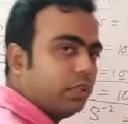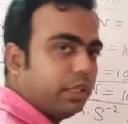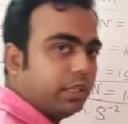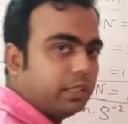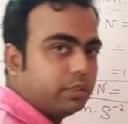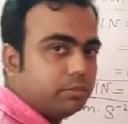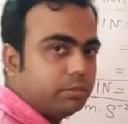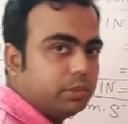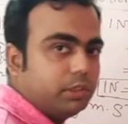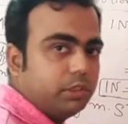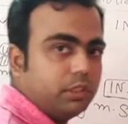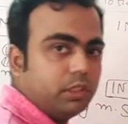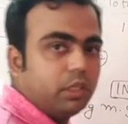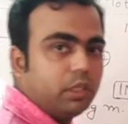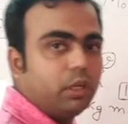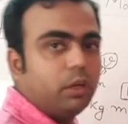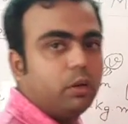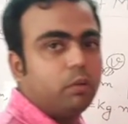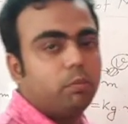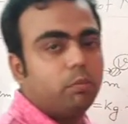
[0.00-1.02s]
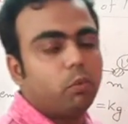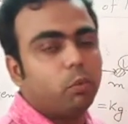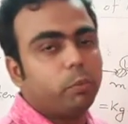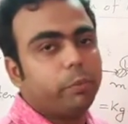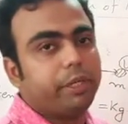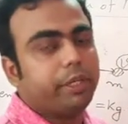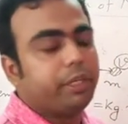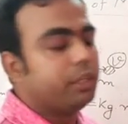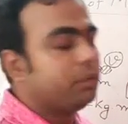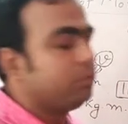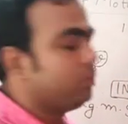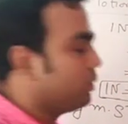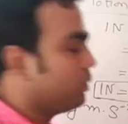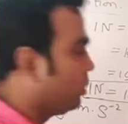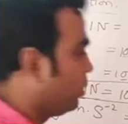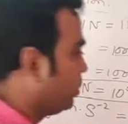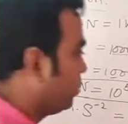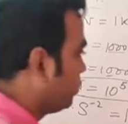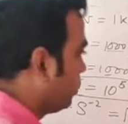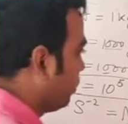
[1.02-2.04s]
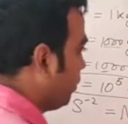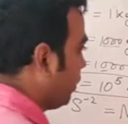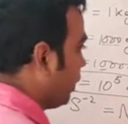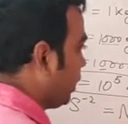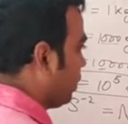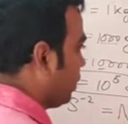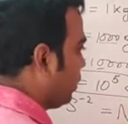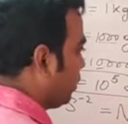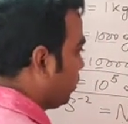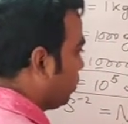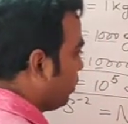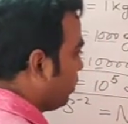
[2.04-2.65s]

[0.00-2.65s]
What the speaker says: That means momentum is also a vector